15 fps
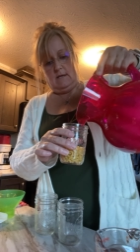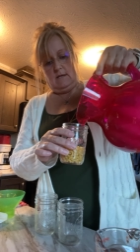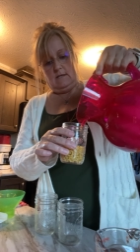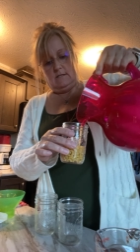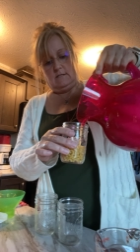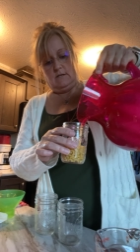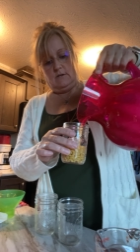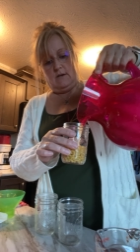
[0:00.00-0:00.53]

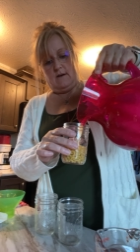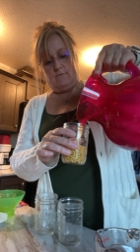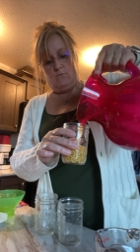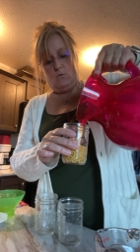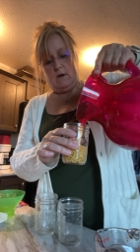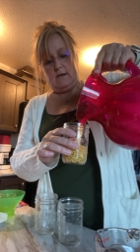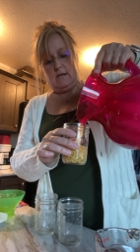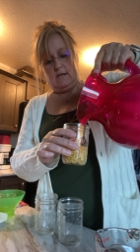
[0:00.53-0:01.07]
till you have
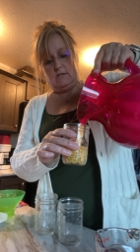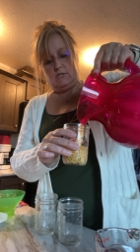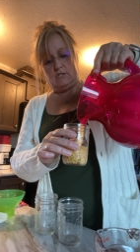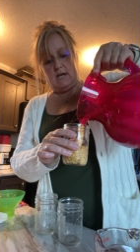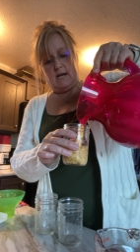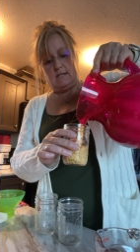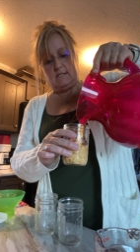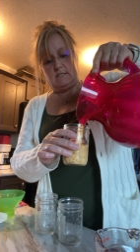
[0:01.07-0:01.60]
1 inch
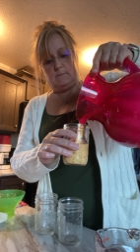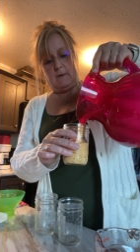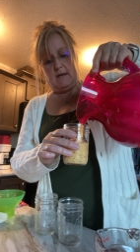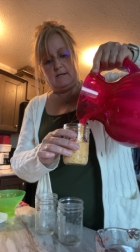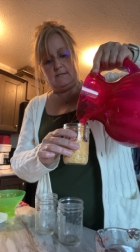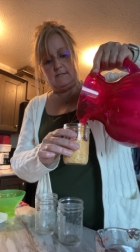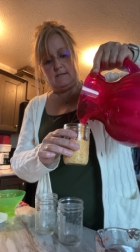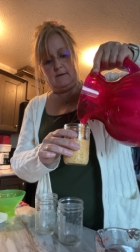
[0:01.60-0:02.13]

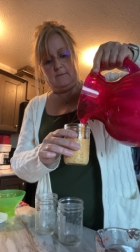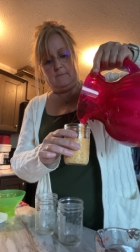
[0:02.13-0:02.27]
headspace.